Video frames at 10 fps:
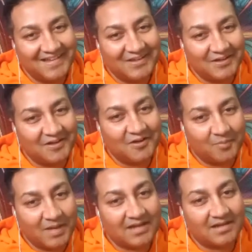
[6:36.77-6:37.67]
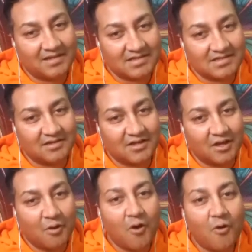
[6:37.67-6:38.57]
You're going to look back at this and go,
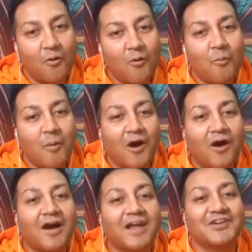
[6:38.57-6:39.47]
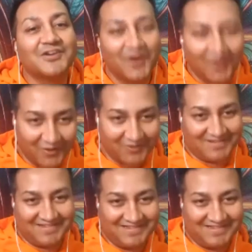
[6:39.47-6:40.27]
oh, my God.